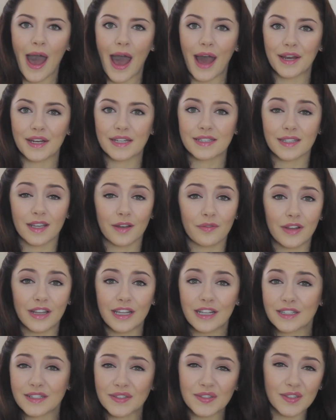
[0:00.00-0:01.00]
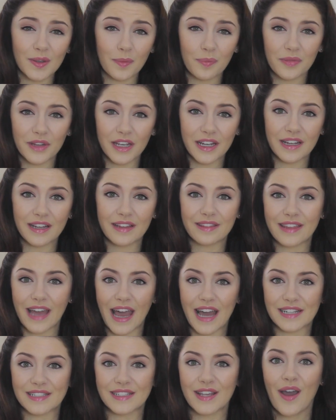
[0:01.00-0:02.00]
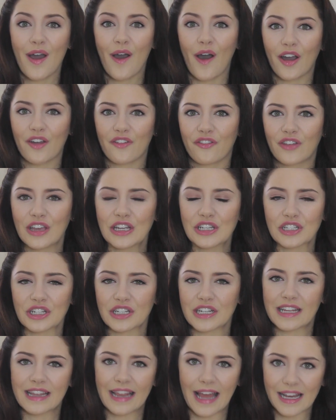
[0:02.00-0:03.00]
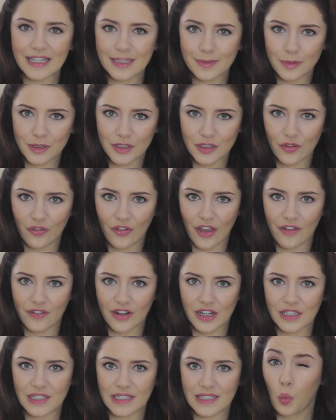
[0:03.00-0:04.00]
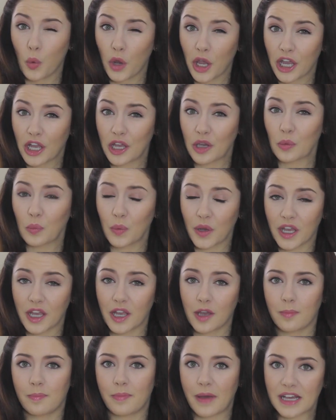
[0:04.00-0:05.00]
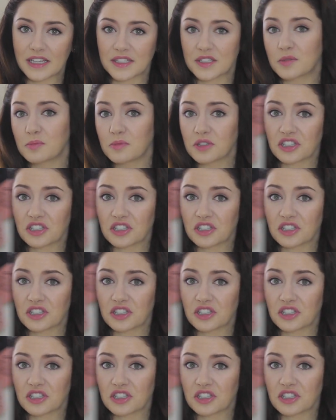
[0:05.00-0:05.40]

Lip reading: and it's of a little something that I featured in last month's favourites. Wink, wink, best